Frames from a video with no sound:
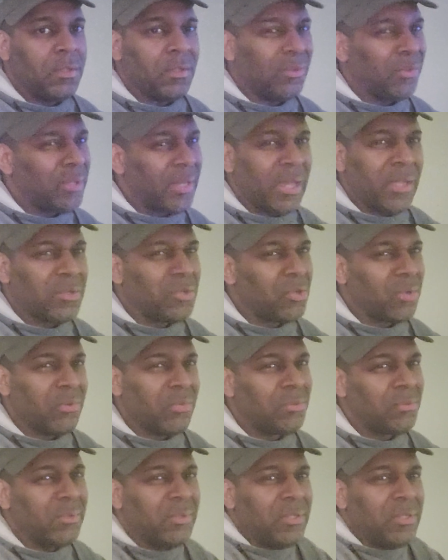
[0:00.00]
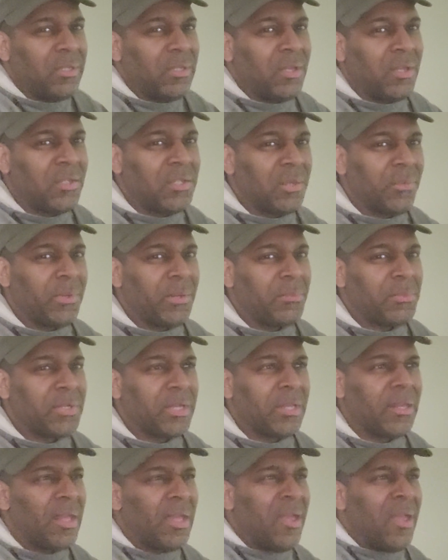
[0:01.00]
Okay, so you understand what I'm
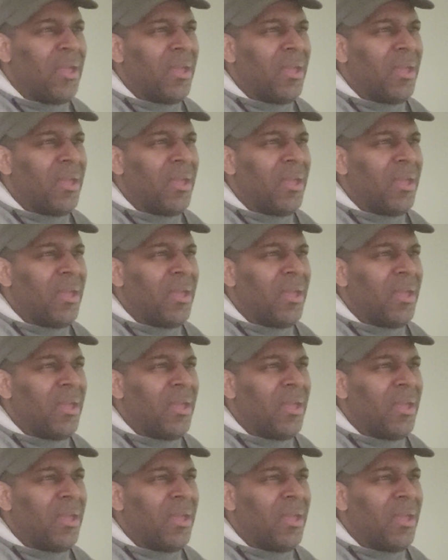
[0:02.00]
saying?